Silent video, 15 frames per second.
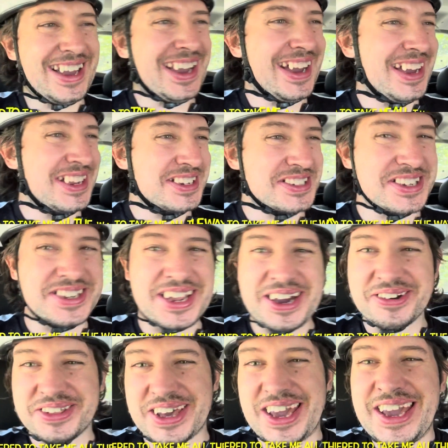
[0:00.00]
and
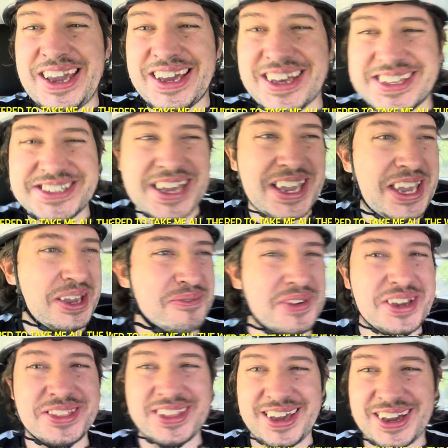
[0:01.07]
now they're taking
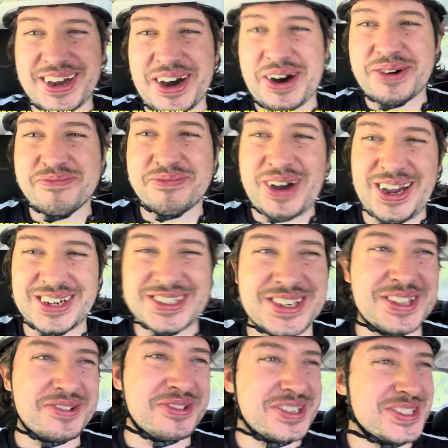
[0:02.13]
me in their car back
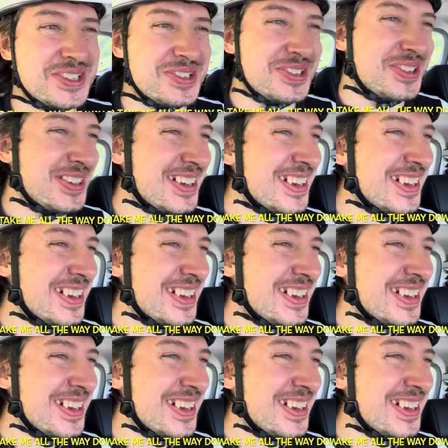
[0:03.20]
to the resort.